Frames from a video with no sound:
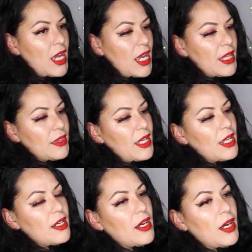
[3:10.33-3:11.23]
And
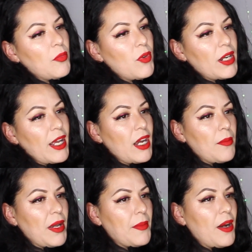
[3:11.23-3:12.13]
then when I got
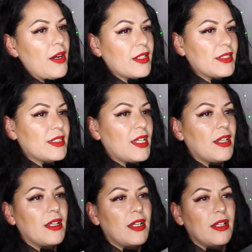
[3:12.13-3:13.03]
my box,
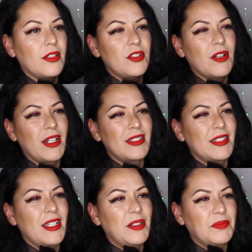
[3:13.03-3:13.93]
you guys
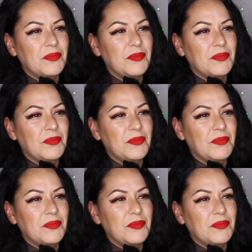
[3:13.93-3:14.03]
see